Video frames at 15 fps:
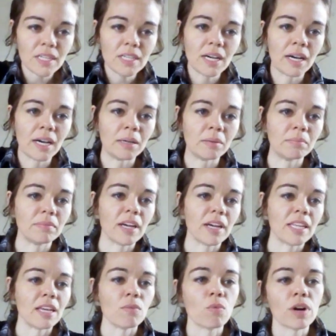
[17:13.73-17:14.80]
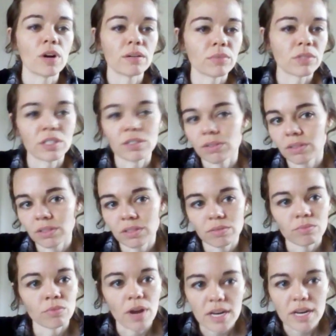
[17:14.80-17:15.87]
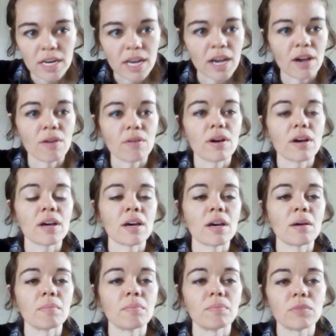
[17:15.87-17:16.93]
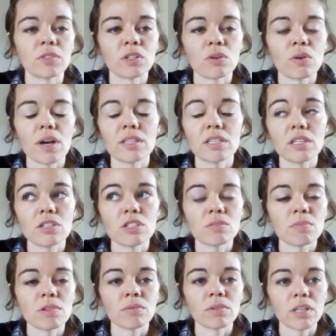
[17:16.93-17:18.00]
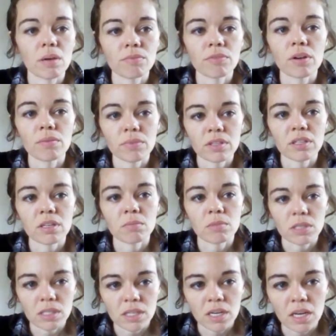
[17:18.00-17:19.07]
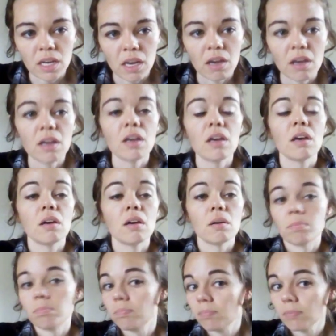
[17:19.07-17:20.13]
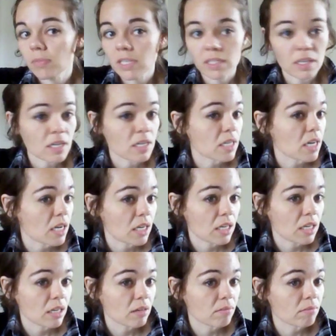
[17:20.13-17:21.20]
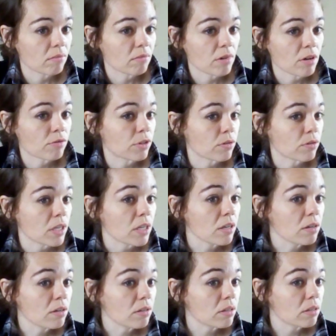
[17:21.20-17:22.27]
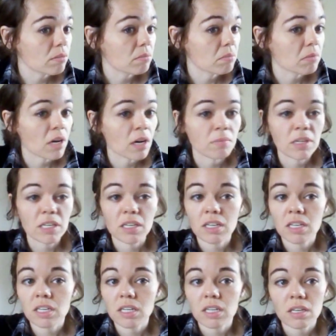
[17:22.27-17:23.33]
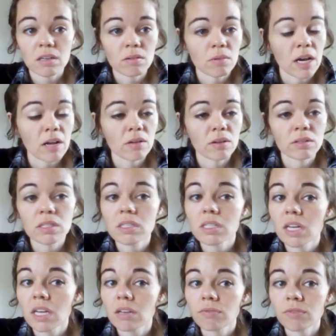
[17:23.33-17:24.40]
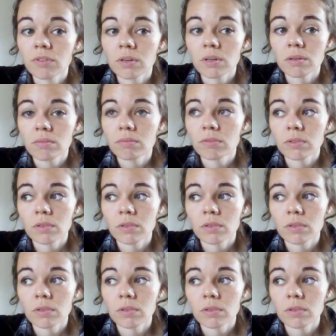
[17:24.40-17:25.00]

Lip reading: and they want results right now. So I think you should be really upfront with them and say, it's going to take a few years. How long does it take for